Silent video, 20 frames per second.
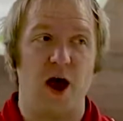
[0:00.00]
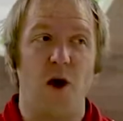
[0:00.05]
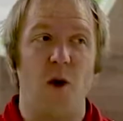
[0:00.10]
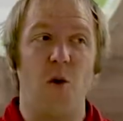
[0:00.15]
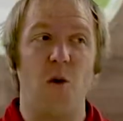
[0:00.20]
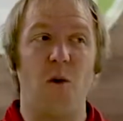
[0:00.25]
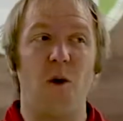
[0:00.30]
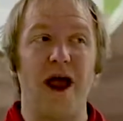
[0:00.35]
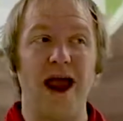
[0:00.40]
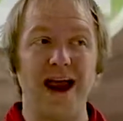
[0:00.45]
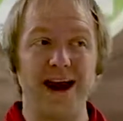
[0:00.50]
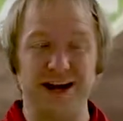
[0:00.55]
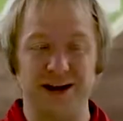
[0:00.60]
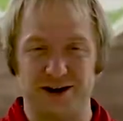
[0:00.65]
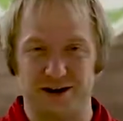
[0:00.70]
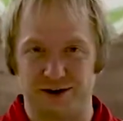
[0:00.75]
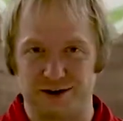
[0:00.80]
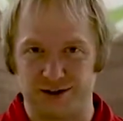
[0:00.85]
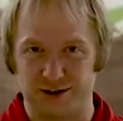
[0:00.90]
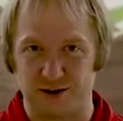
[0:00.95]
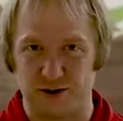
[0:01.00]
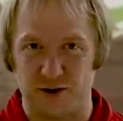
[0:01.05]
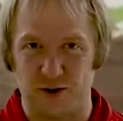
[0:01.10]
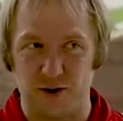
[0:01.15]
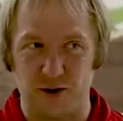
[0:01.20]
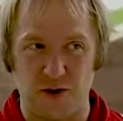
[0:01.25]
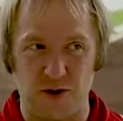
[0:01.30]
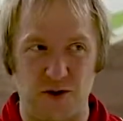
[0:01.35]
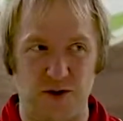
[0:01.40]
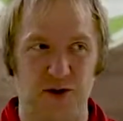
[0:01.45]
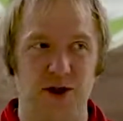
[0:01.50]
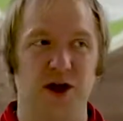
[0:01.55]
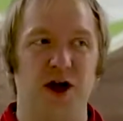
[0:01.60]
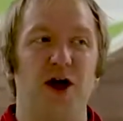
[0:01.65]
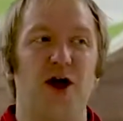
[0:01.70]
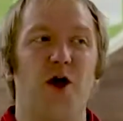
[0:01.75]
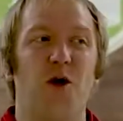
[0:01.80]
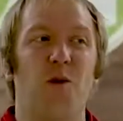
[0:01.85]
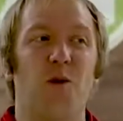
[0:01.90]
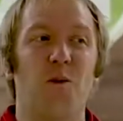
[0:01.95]
when you're told,
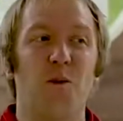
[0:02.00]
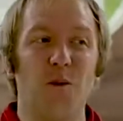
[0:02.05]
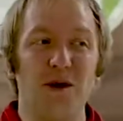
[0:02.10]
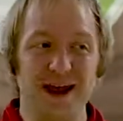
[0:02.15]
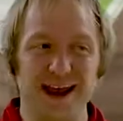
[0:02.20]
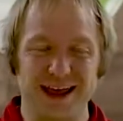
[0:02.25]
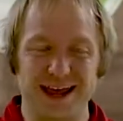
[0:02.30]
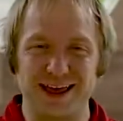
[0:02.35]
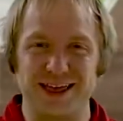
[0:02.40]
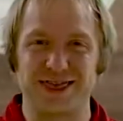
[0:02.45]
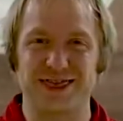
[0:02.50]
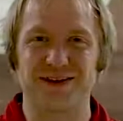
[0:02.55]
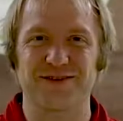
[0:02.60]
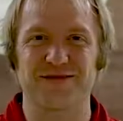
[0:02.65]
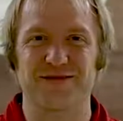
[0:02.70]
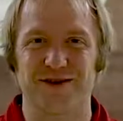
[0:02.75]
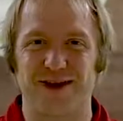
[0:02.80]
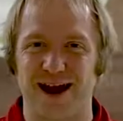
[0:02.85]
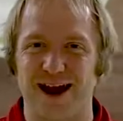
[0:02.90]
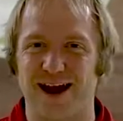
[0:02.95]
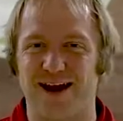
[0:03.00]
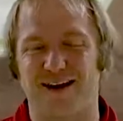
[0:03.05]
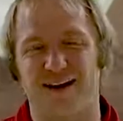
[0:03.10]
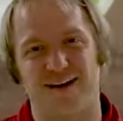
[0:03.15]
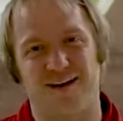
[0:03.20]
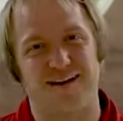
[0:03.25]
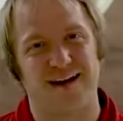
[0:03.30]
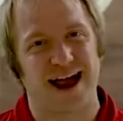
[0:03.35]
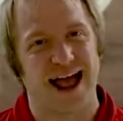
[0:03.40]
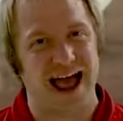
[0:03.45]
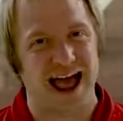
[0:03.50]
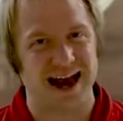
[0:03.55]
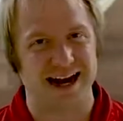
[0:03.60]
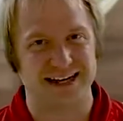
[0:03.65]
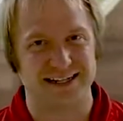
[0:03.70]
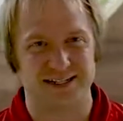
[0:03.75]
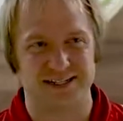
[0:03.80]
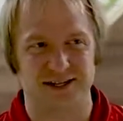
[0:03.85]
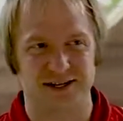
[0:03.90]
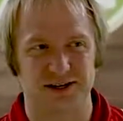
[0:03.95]
with the right heart
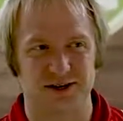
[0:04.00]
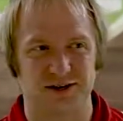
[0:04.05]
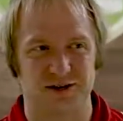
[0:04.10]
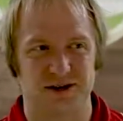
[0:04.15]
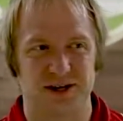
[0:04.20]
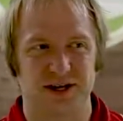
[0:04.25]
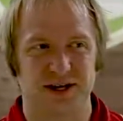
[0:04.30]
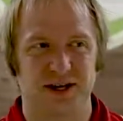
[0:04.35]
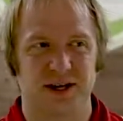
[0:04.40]
attitude.